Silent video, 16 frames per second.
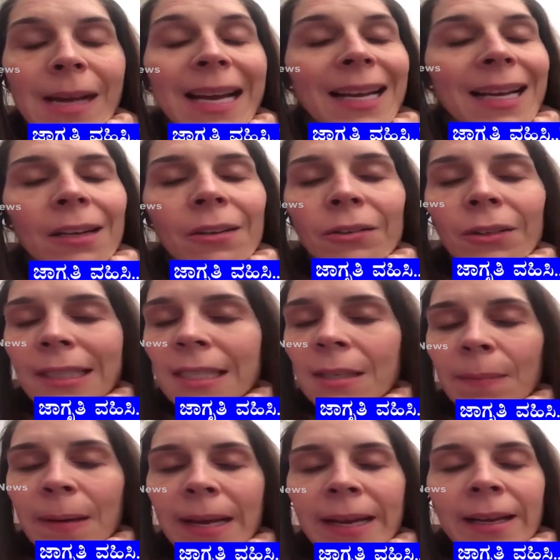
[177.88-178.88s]
I cannot
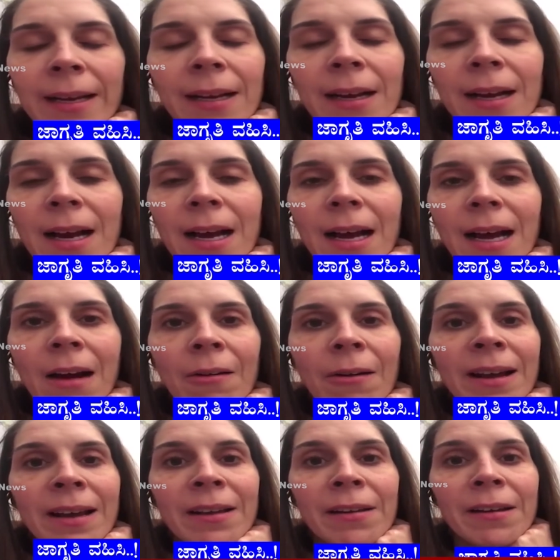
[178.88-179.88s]
explain how
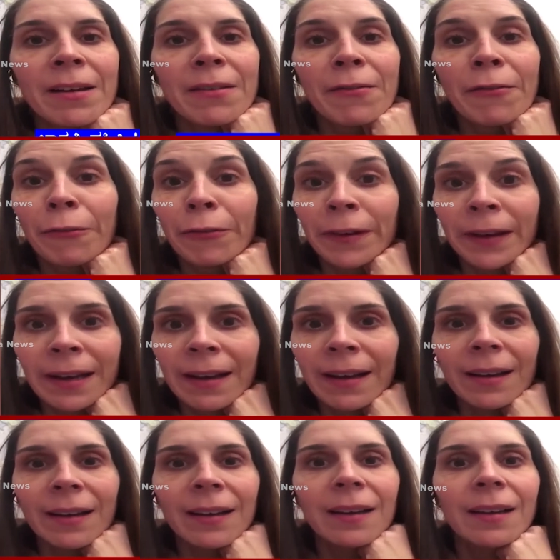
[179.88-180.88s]
I
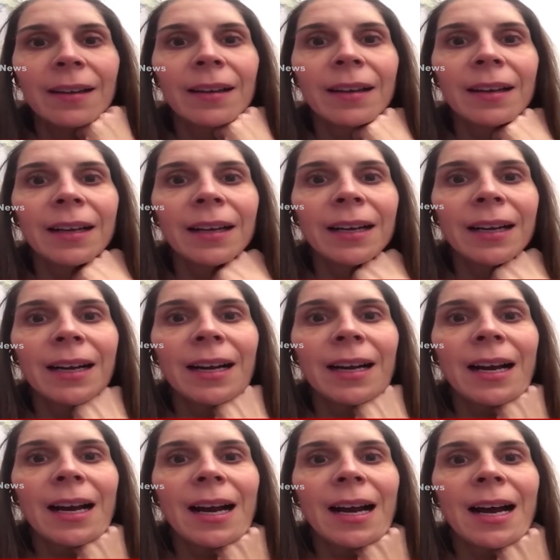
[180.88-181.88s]
feel,
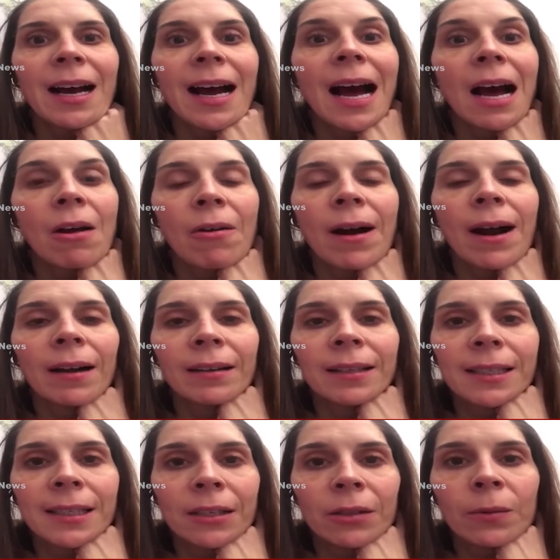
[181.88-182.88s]
how
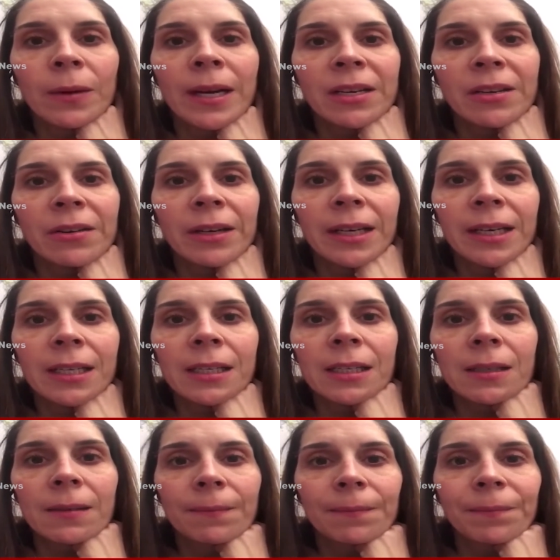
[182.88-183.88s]
hard the situation is,